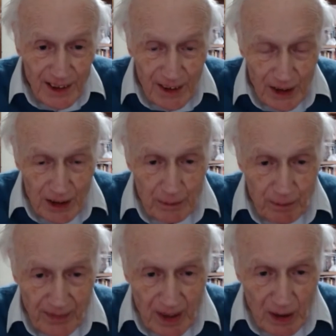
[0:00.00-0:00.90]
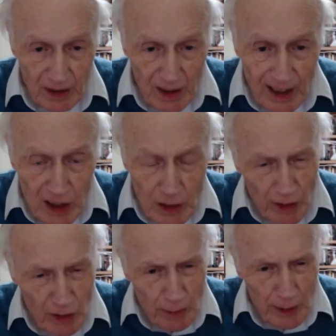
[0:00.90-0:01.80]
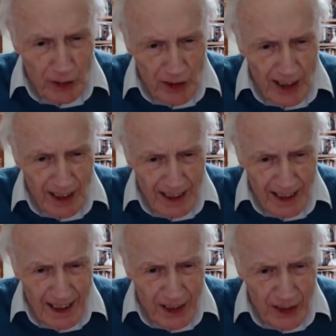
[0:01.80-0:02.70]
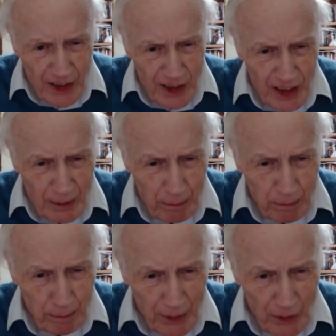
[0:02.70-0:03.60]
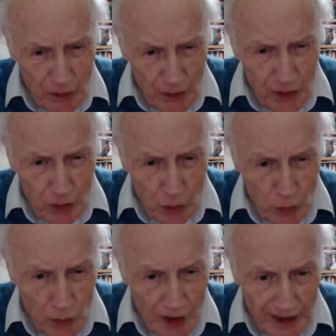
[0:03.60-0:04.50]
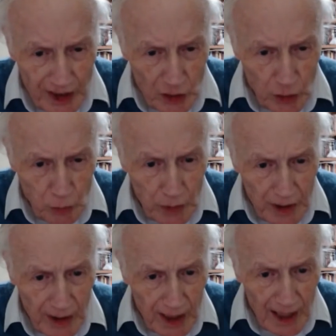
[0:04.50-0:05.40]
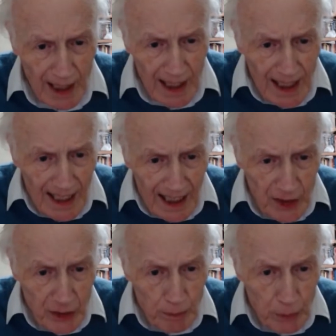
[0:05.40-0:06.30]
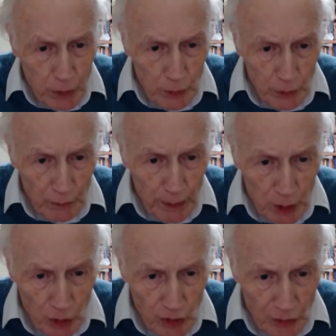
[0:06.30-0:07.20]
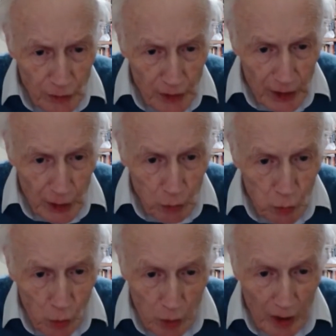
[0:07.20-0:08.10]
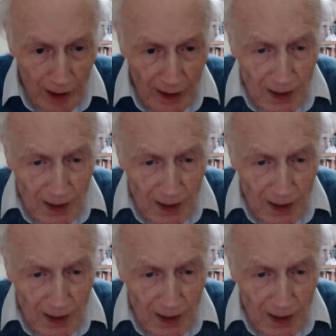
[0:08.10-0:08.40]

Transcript: Actually, when I was about 18 months old, I guess, we had to move because of the war.